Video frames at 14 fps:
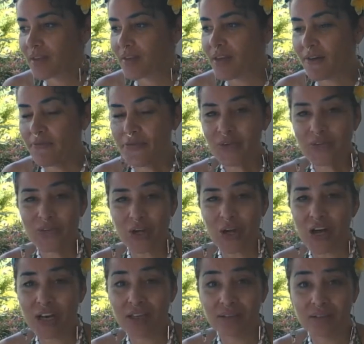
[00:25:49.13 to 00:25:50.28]
that feels
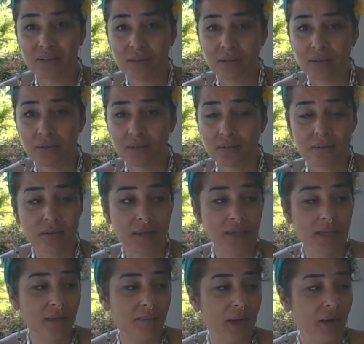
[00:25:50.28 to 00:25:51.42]
good.
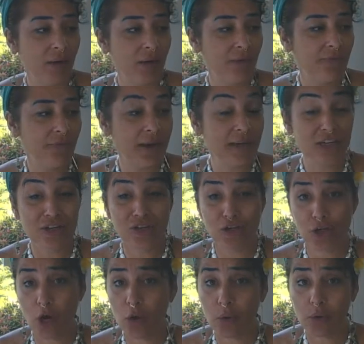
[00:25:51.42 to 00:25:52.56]
Think about a funny
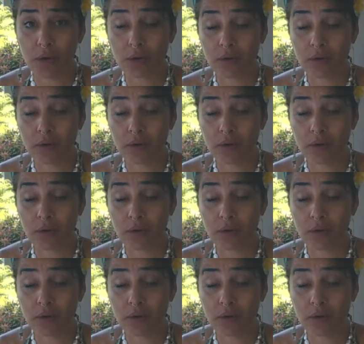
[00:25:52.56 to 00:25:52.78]
joke,